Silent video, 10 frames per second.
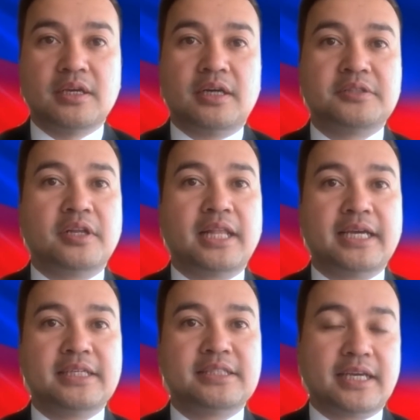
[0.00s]

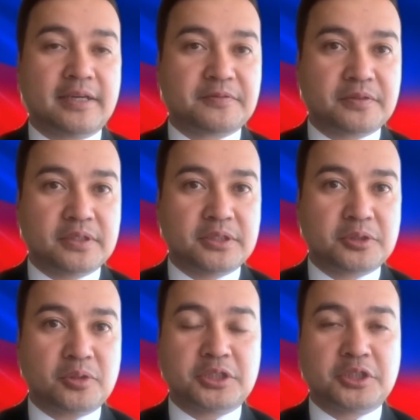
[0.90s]
Underlying the efforts
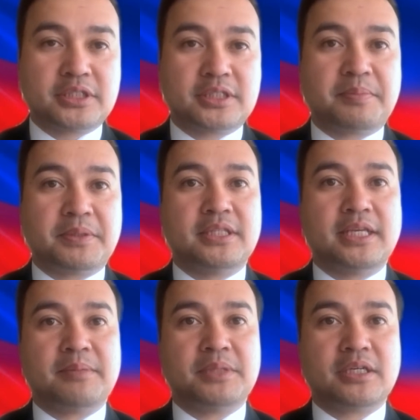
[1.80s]
to address the
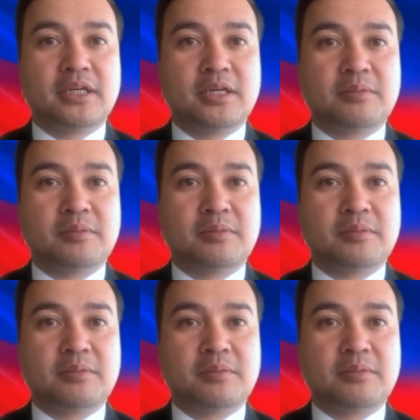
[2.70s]
pandemic